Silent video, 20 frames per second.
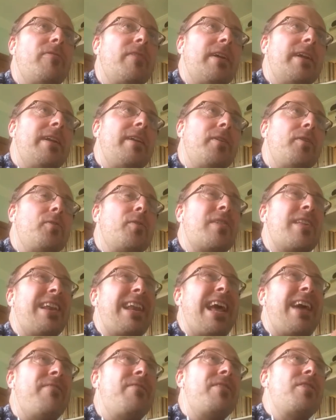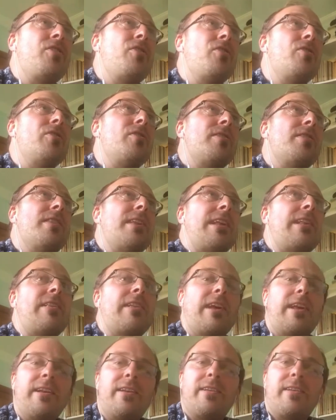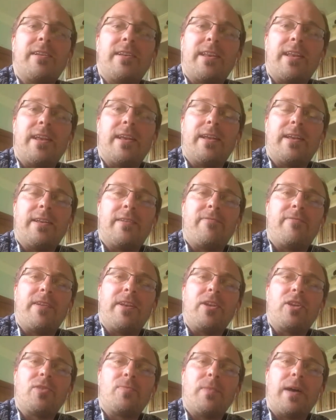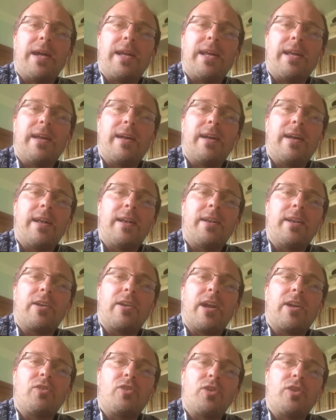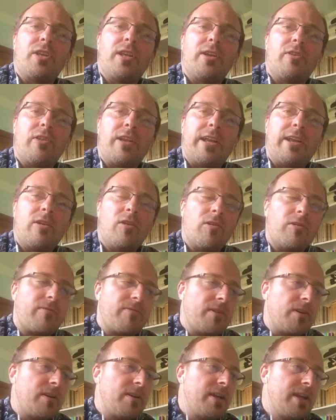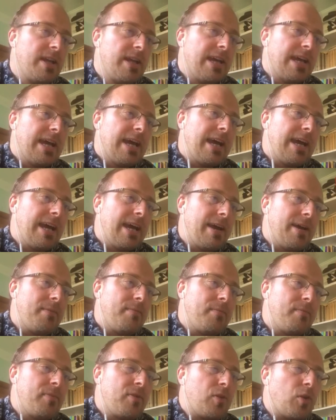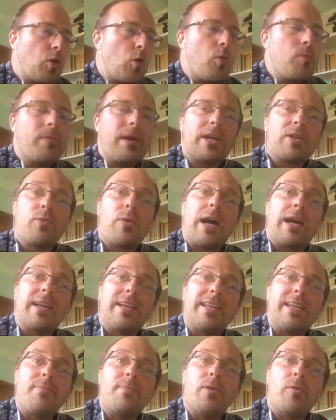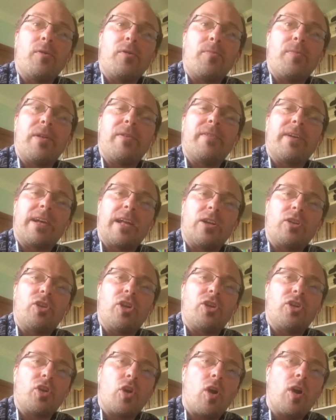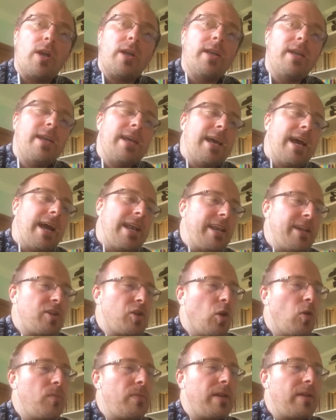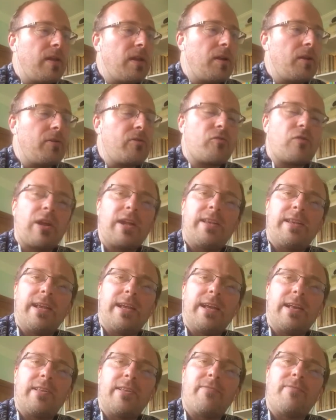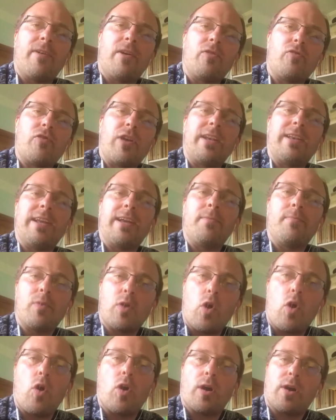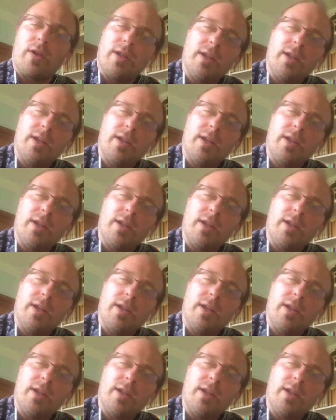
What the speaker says: it was 11 years since I'd finished my undergraduate degree in Oxford. So going back to academia was a bit of a culture shock, and he told me that I was writing as if I was writing a blog